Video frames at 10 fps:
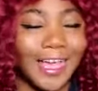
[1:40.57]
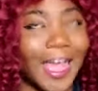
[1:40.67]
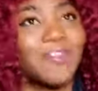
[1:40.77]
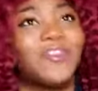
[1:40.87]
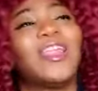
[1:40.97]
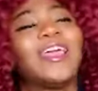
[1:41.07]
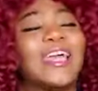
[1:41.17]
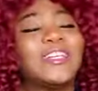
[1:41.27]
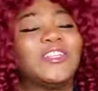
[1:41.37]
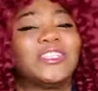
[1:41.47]
I feel like
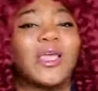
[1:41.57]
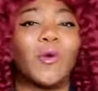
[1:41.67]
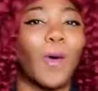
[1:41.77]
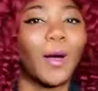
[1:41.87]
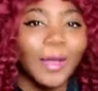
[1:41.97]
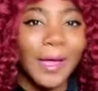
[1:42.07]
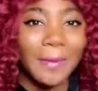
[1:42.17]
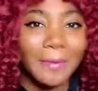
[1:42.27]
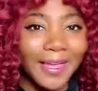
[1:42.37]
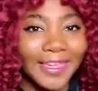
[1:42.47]
I should say
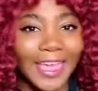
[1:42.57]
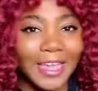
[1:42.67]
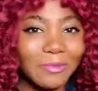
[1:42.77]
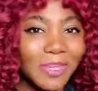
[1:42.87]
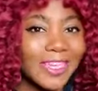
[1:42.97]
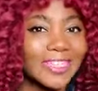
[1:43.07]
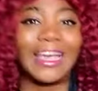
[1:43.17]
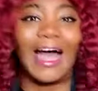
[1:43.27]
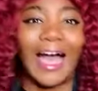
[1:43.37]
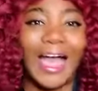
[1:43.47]
welcome again because
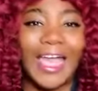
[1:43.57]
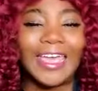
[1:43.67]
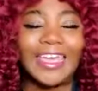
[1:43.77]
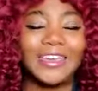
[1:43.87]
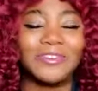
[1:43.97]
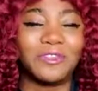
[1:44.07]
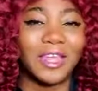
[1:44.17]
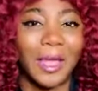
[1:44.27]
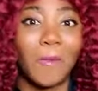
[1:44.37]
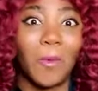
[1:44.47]
I feel
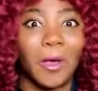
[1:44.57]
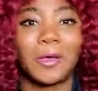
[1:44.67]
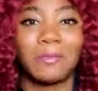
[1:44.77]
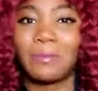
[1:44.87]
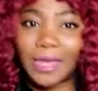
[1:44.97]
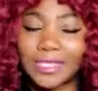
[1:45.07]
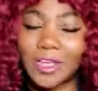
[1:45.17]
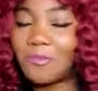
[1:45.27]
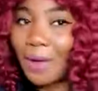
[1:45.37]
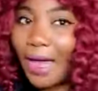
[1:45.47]
like I'm welcoming
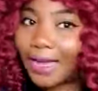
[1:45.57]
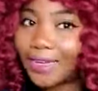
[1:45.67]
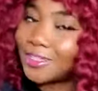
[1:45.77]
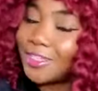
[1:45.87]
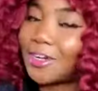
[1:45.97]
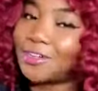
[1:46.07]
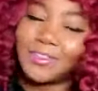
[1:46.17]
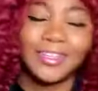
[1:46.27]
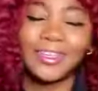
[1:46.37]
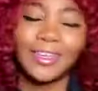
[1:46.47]
myself back,
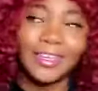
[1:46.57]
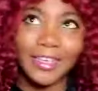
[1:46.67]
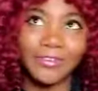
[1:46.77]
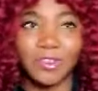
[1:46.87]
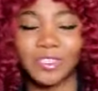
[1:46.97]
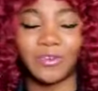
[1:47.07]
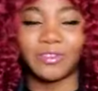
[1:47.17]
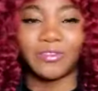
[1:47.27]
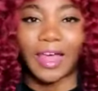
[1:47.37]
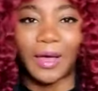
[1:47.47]
give yourself
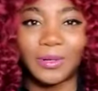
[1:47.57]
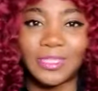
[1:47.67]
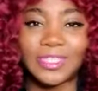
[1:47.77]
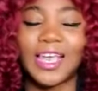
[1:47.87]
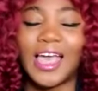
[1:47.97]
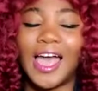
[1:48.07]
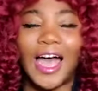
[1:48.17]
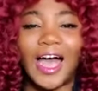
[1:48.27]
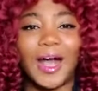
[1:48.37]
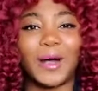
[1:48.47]
the flowers.
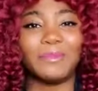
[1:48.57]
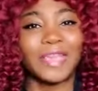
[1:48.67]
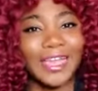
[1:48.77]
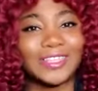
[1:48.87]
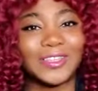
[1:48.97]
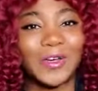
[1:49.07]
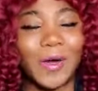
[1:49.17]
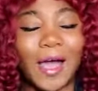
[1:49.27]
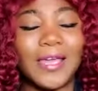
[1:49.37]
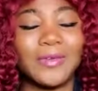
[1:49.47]

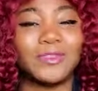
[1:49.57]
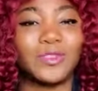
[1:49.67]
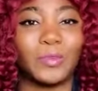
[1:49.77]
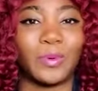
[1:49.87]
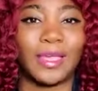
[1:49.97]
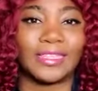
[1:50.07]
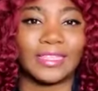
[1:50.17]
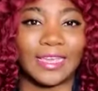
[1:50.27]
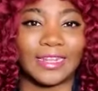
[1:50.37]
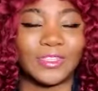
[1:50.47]
So I am super
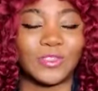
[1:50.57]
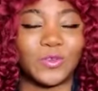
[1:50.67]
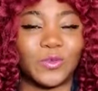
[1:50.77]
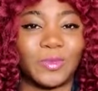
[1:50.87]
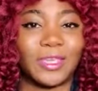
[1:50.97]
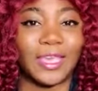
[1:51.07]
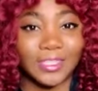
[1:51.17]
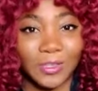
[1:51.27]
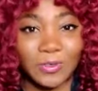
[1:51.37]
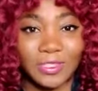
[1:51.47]
excited to be
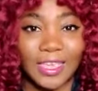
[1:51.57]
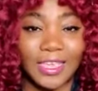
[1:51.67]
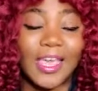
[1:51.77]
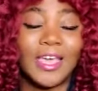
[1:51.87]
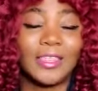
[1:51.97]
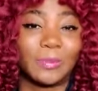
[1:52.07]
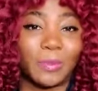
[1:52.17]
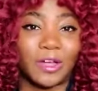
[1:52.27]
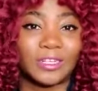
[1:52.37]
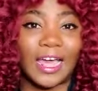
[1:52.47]
guest hosting the
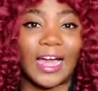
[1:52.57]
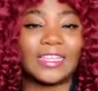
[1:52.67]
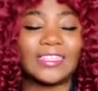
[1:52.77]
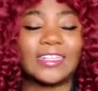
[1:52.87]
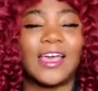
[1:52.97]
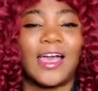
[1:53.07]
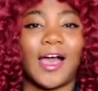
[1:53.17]
podcast.